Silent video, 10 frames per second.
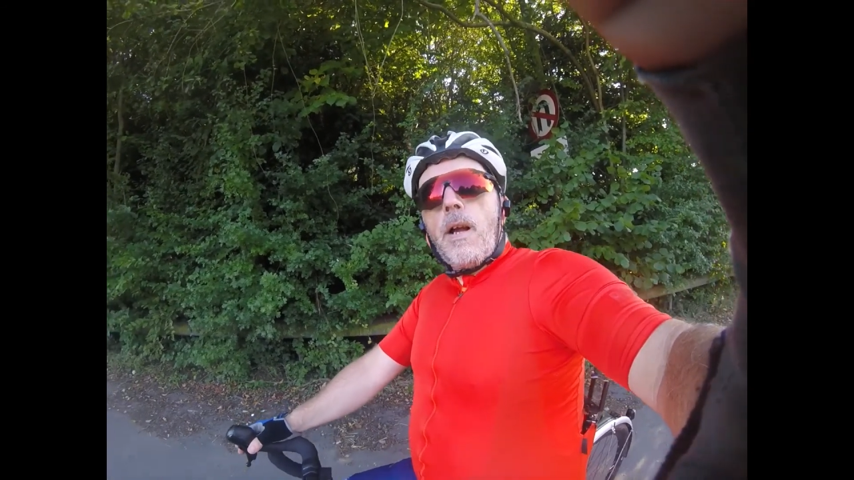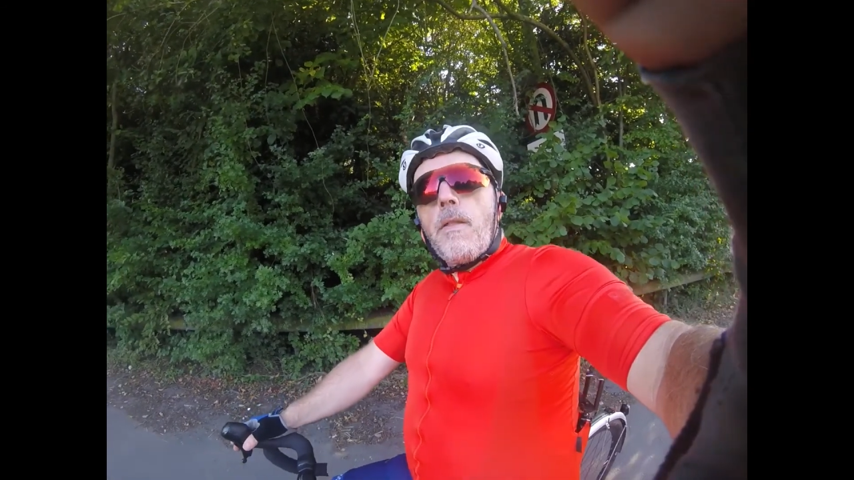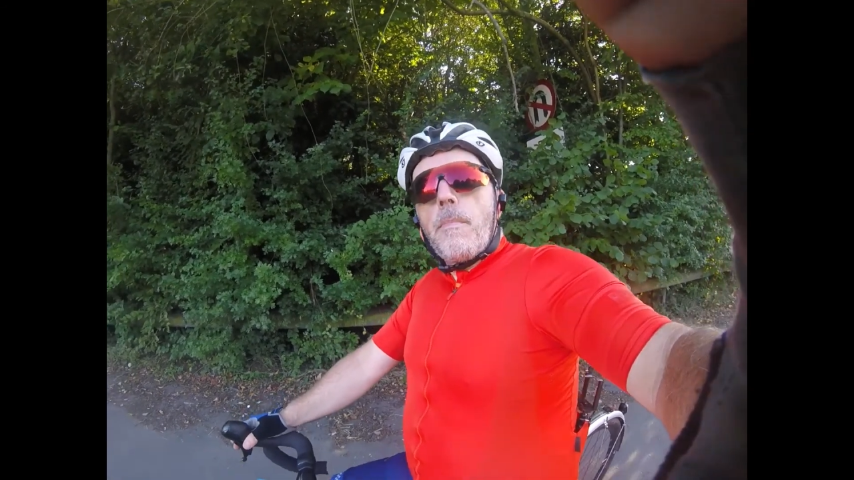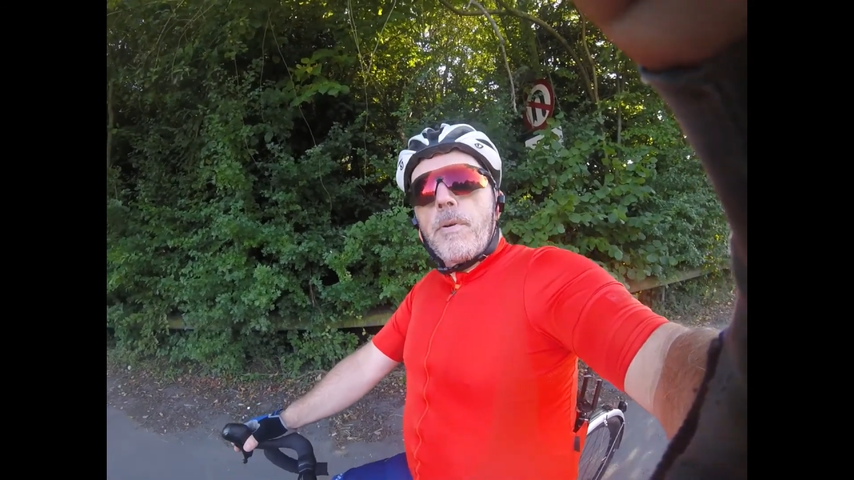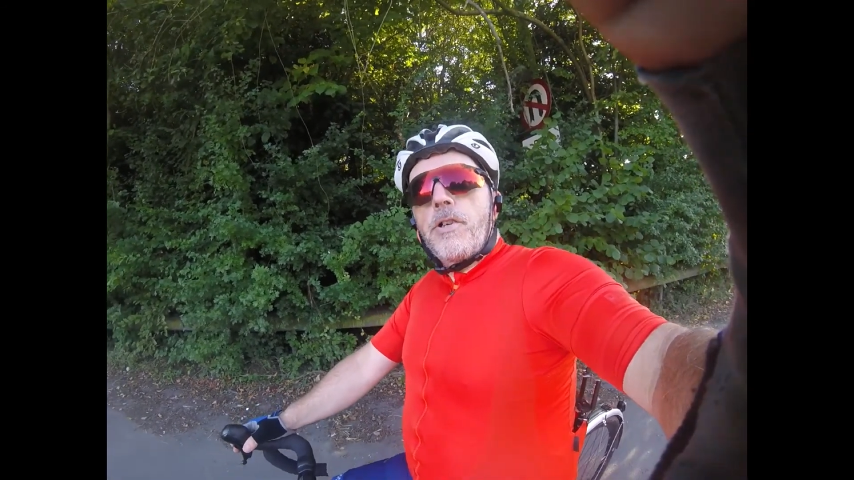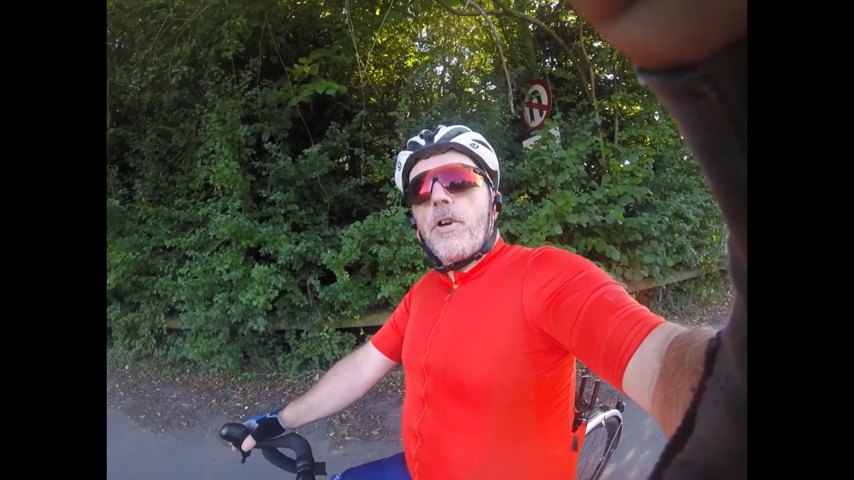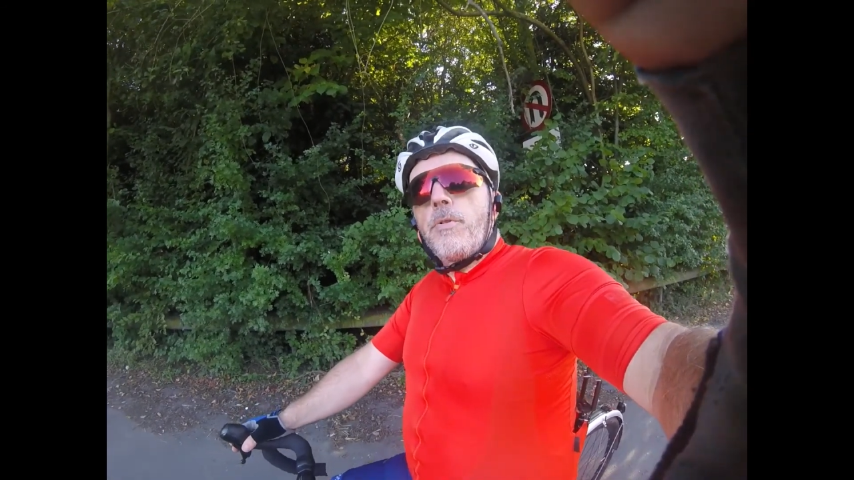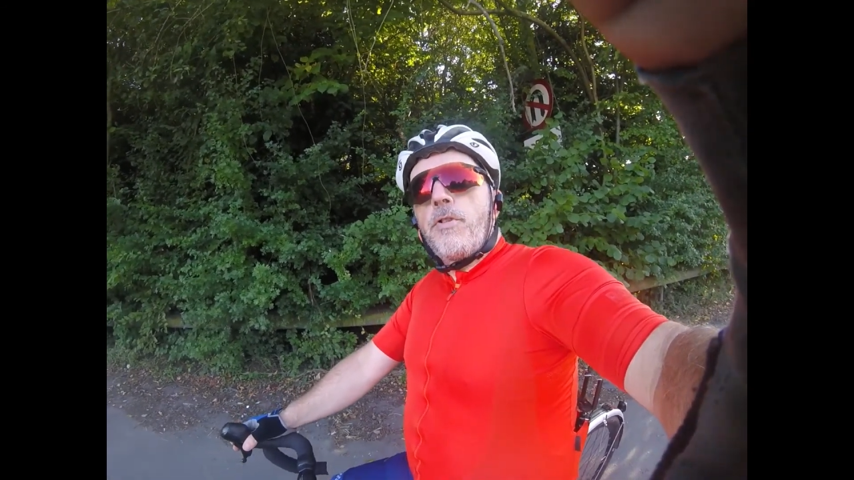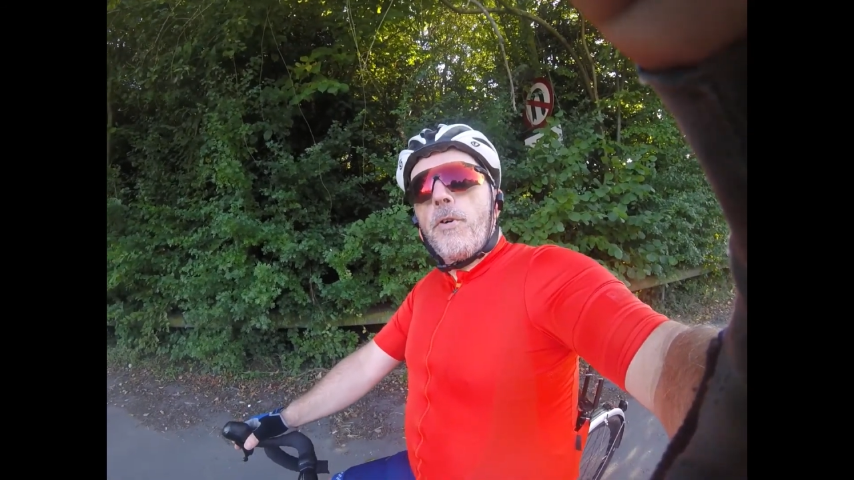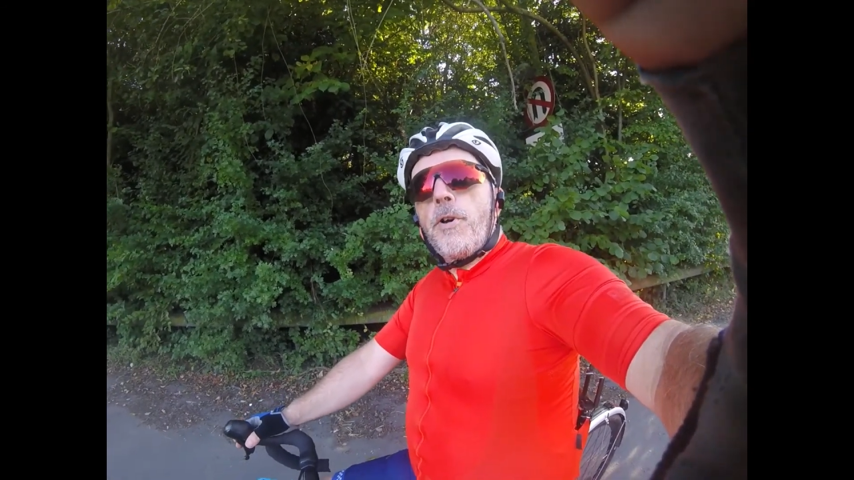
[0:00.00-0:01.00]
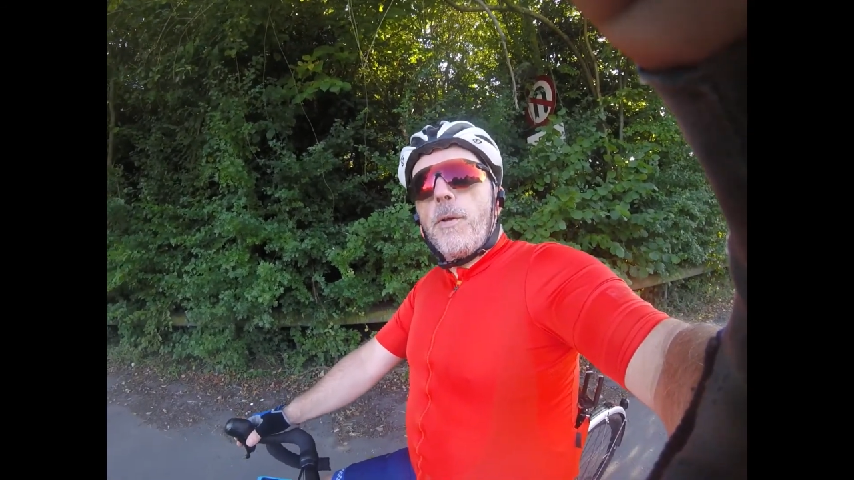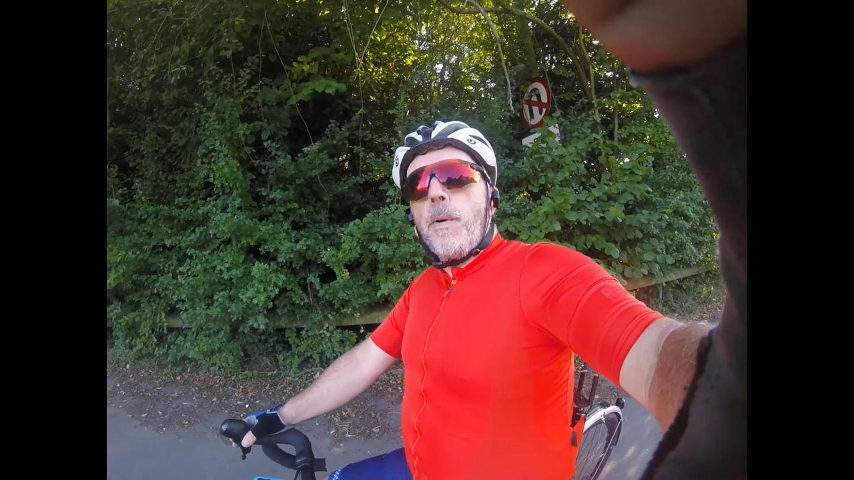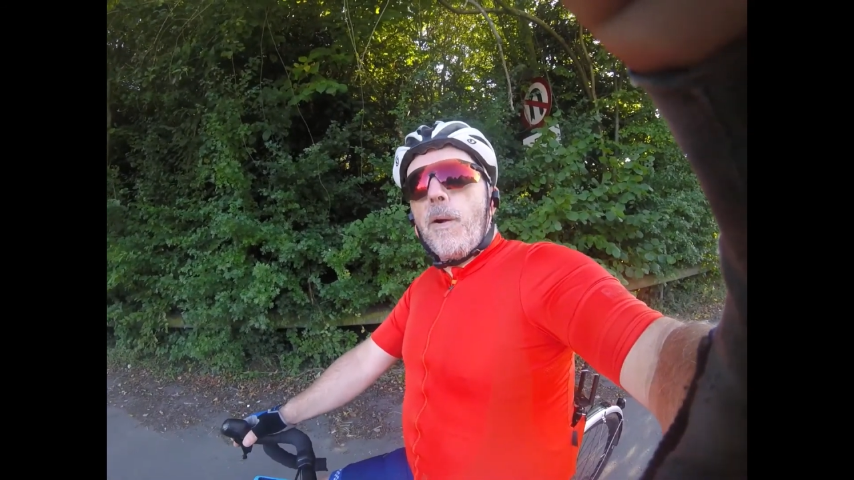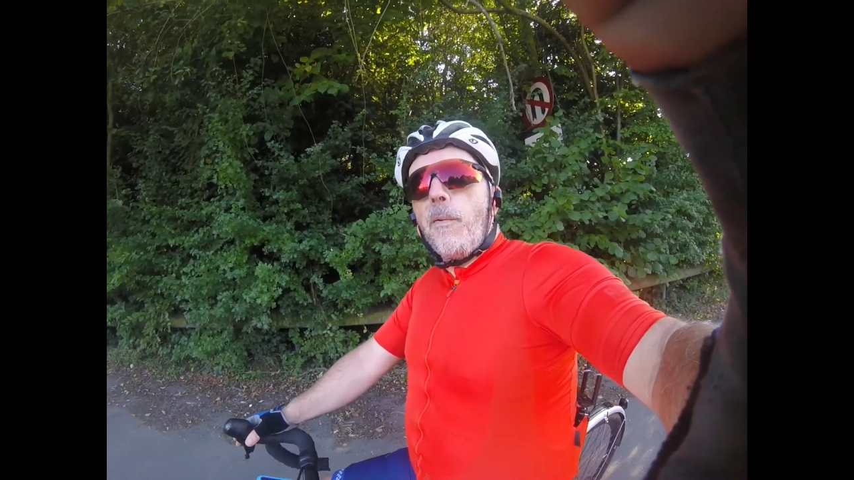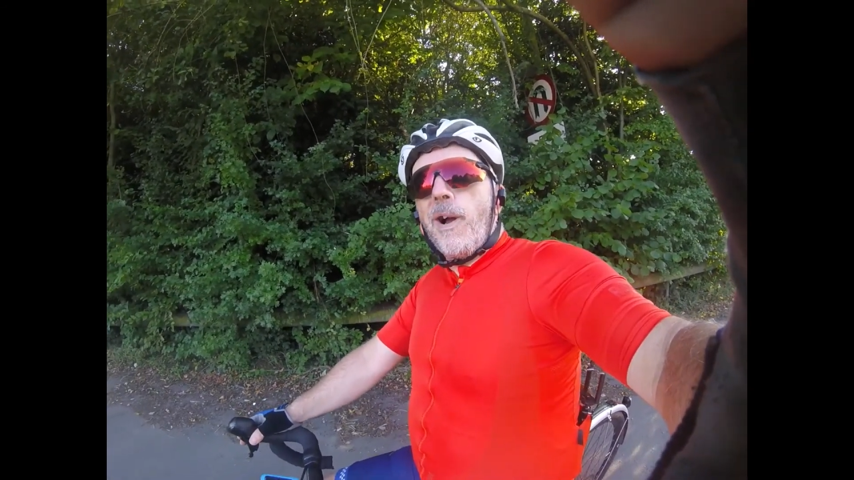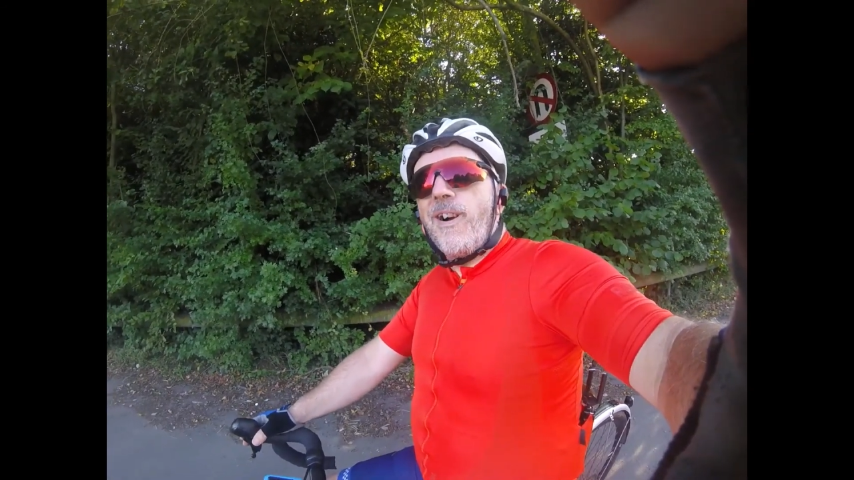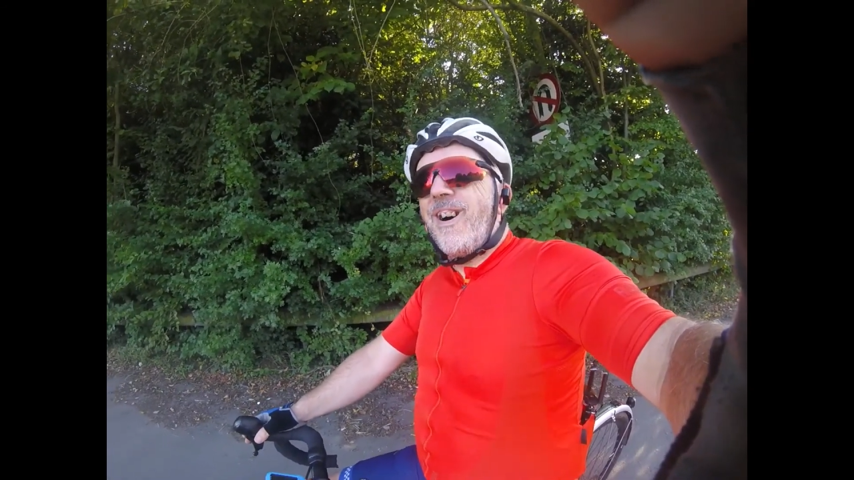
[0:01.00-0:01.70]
The bridge I was talking about where